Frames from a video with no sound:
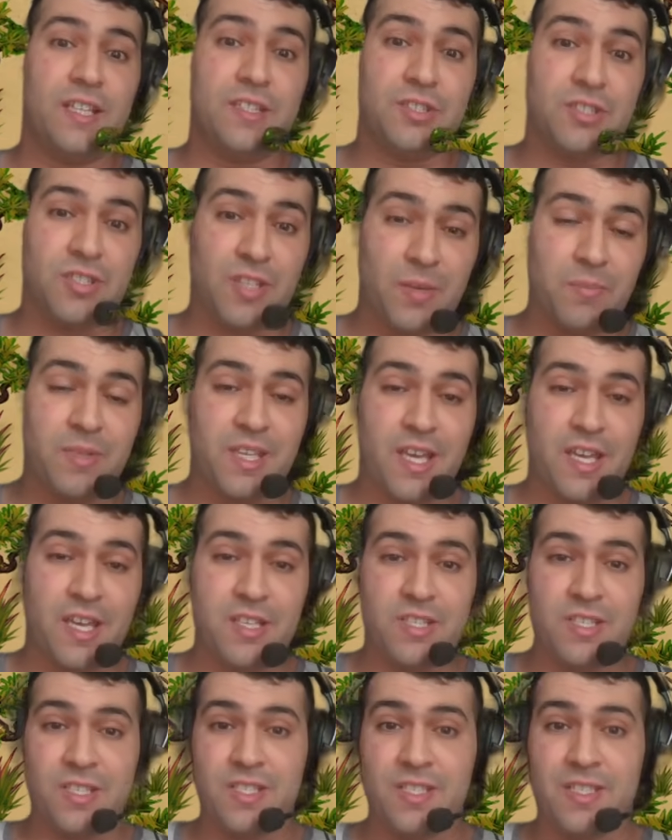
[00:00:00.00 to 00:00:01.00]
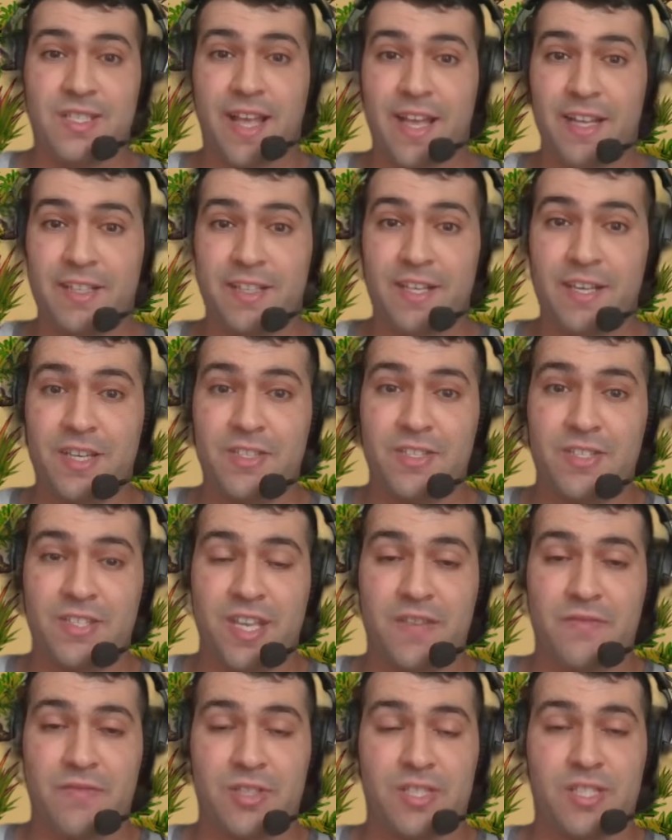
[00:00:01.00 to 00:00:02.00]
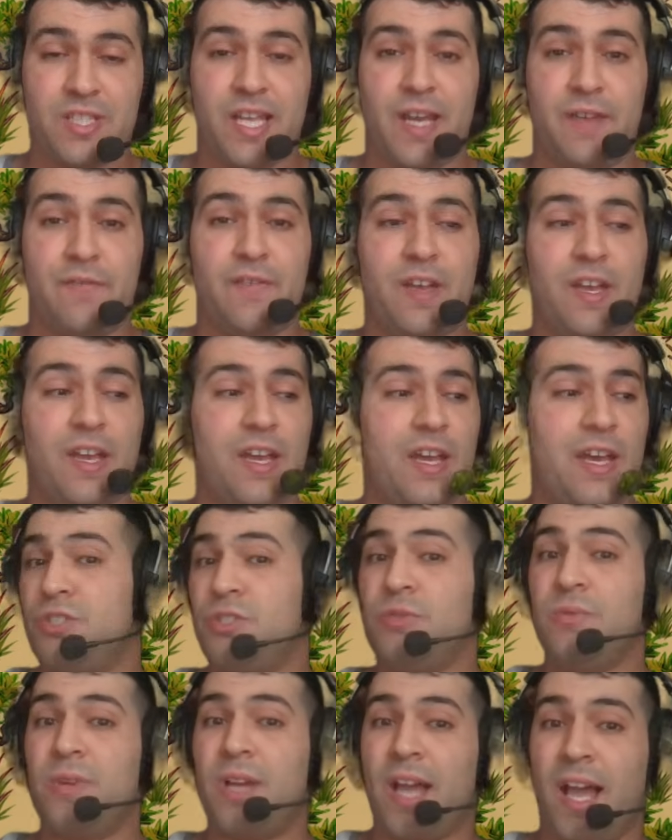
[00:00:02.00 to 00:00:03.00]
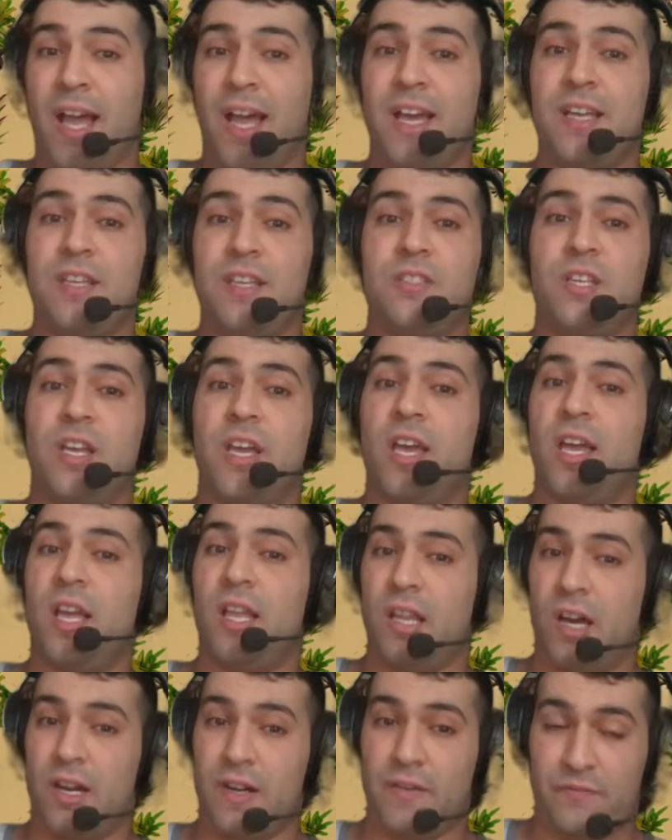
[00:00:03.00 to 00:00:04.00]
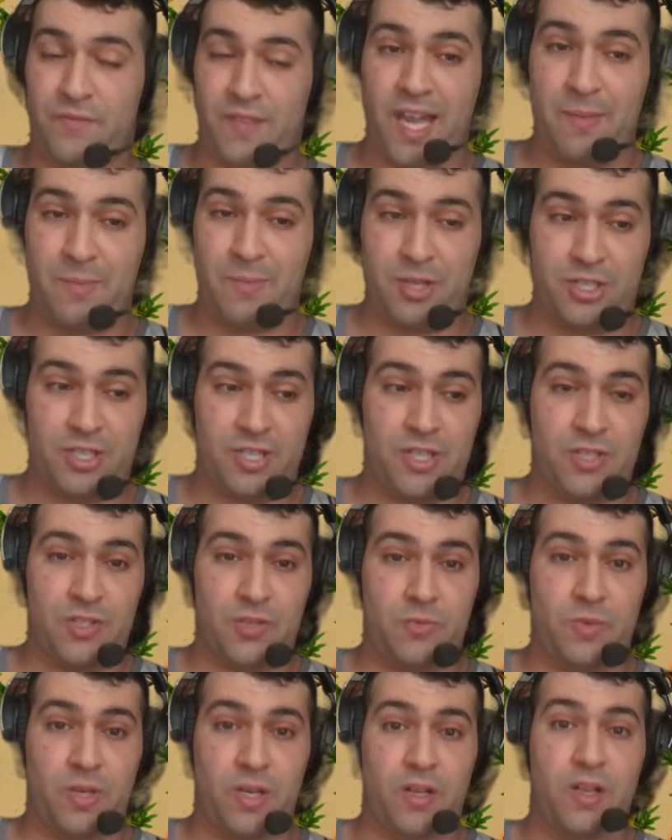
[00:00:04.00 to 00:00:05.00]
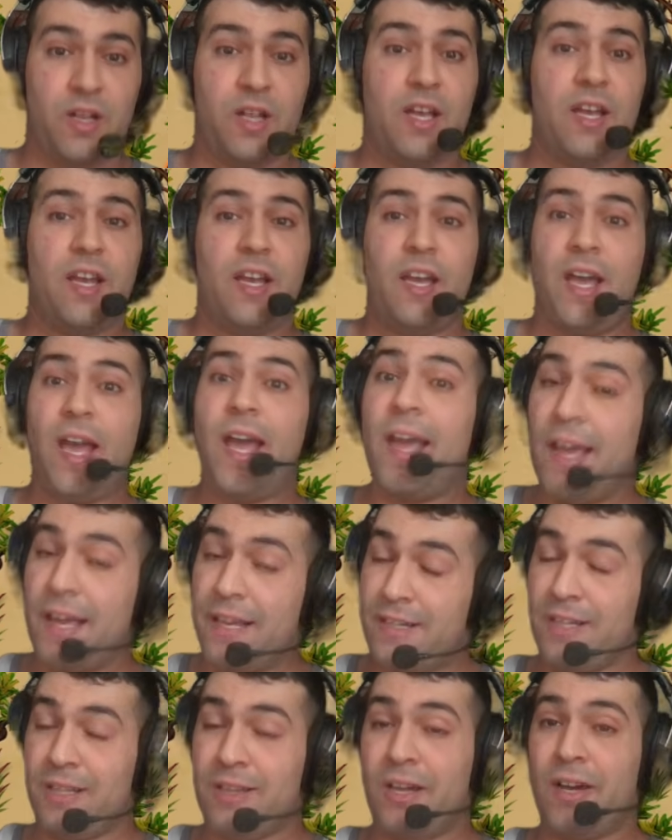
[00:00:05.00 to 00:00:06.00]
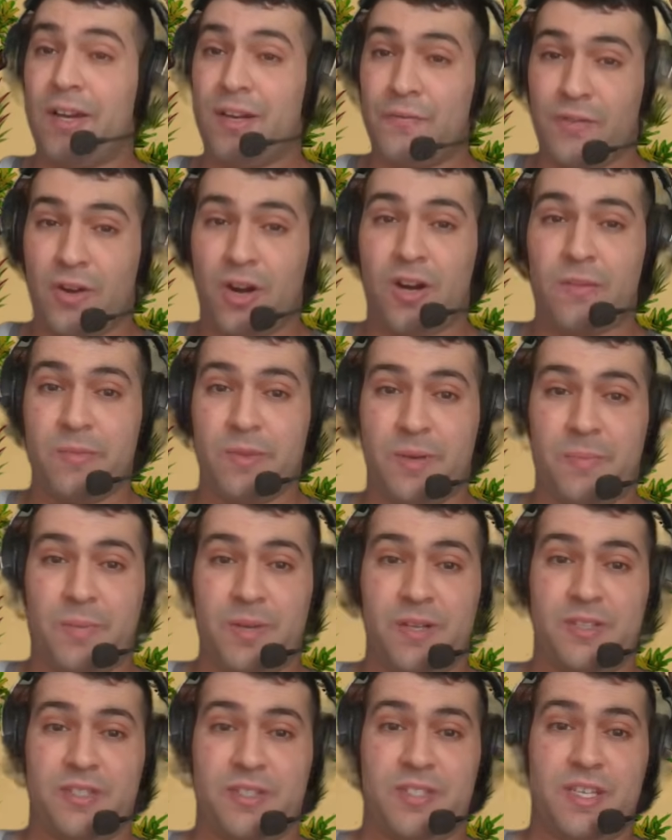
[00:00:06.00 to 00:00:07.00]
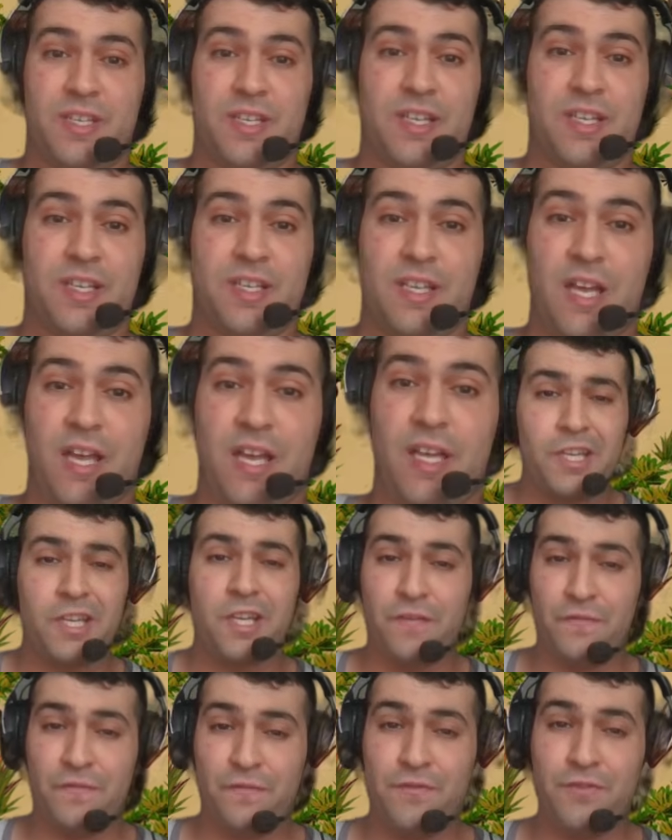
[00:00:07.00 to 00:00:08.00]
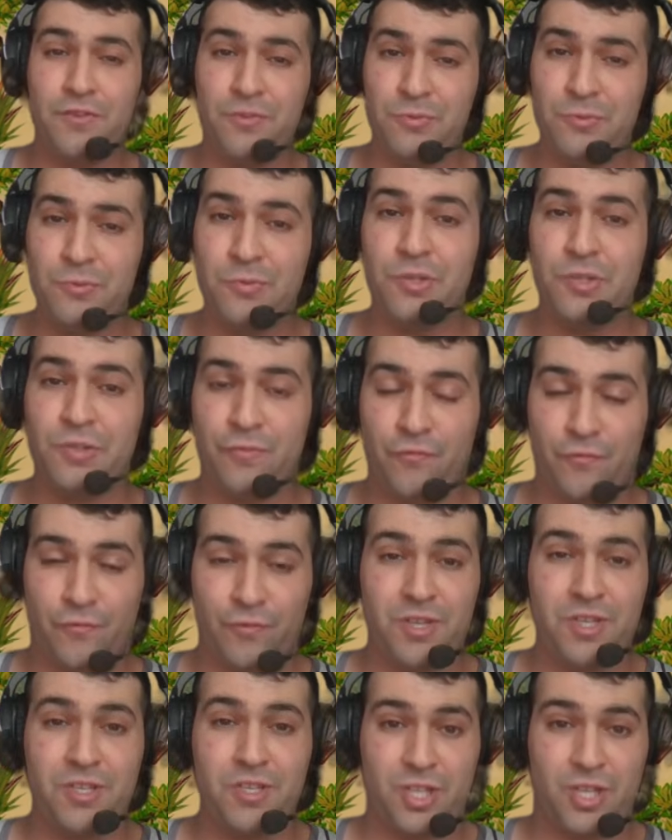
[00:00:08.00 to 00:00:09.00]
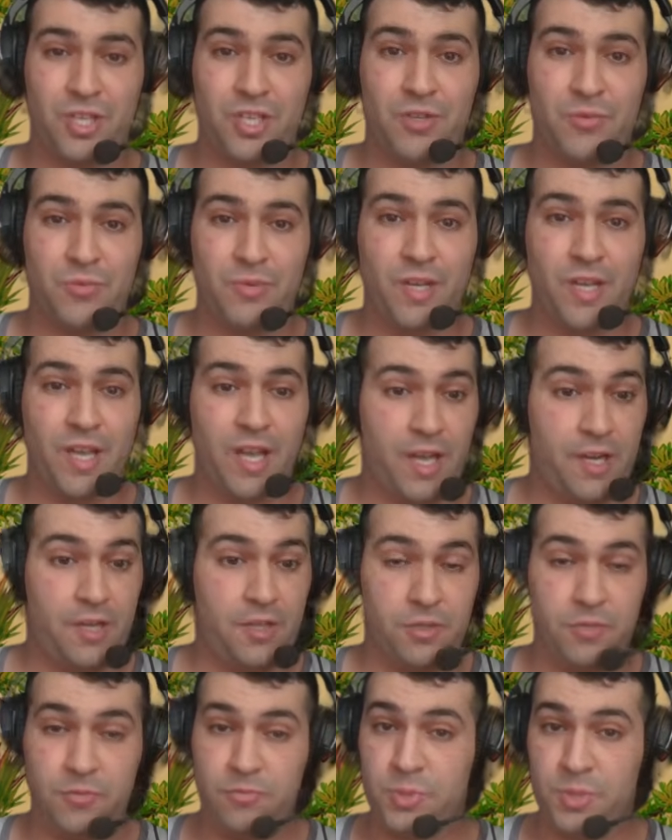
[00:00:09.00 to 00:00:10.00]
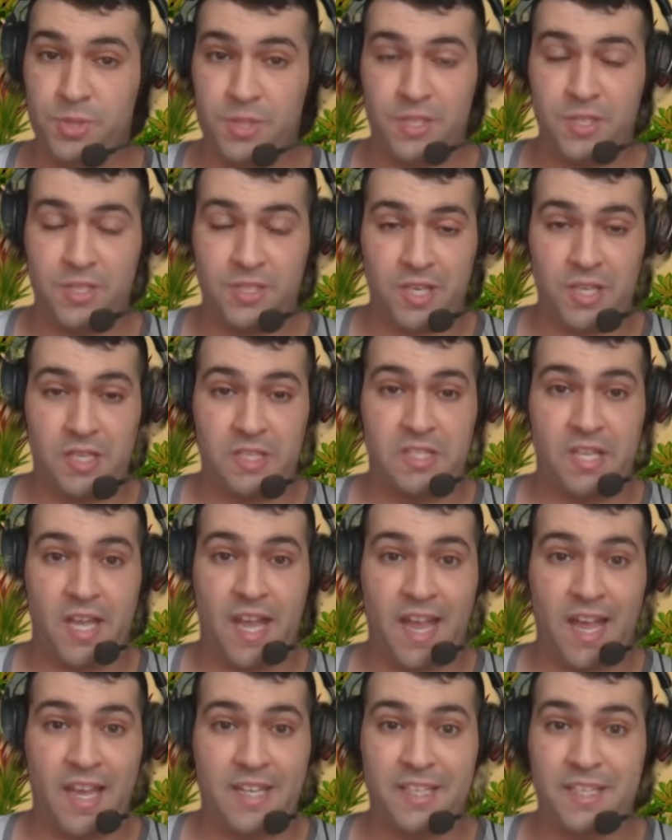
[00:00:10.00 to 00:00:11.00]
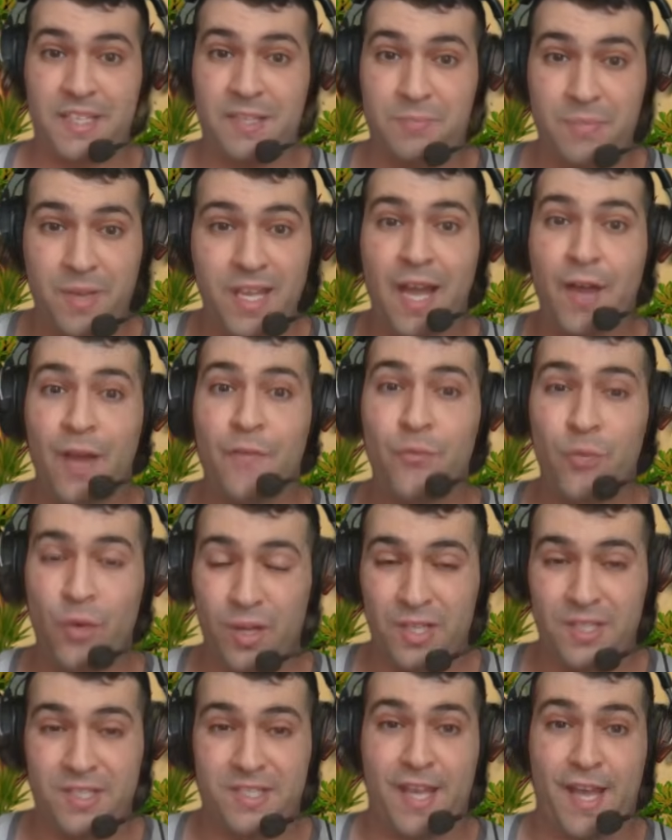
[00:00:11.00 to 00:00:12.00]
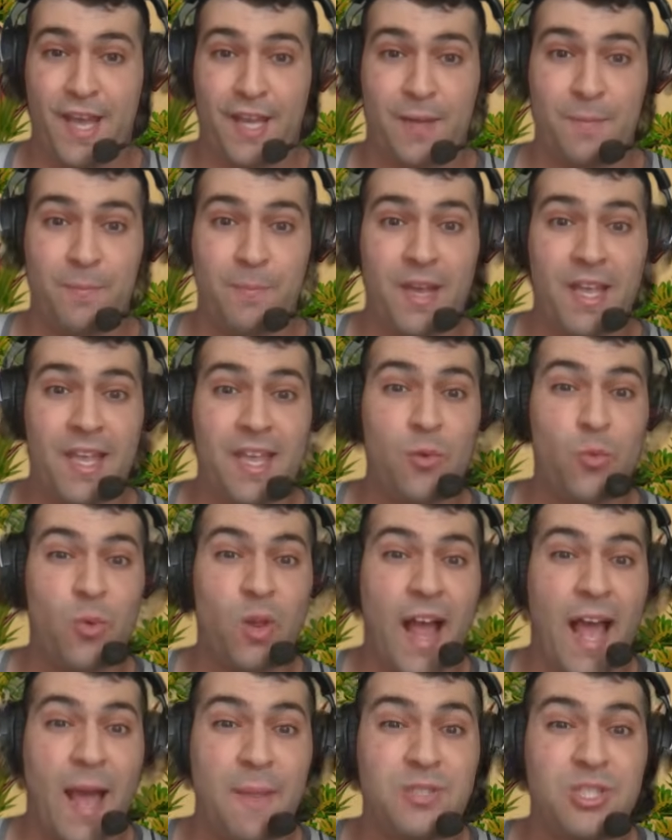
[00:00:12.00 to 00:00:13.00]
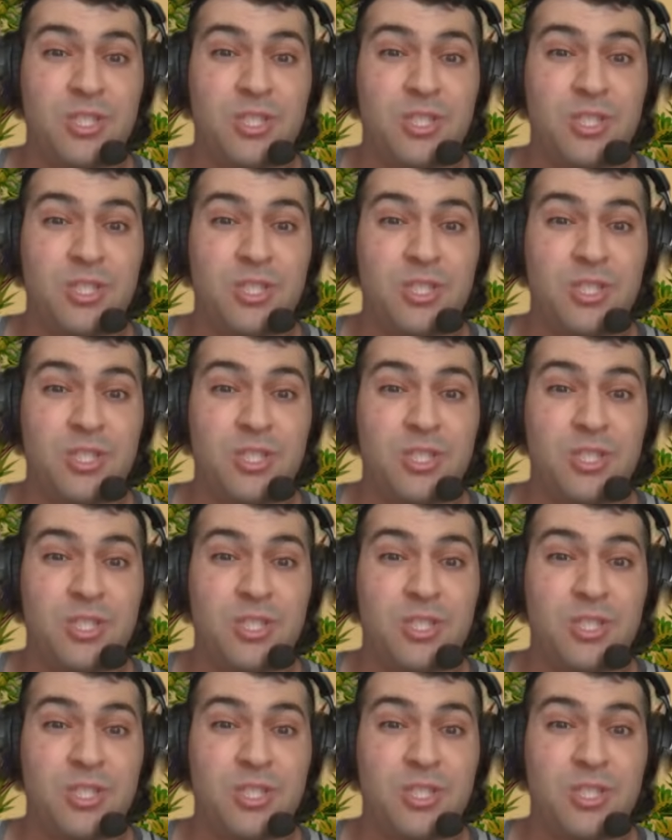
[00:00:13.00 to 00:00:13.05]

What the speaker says: in some cases that does save its life. This unit has a lot of damage as well, and a lot of armor piercing. Like, if you were to freeze a unit and use this attack, it may have one attack, but it will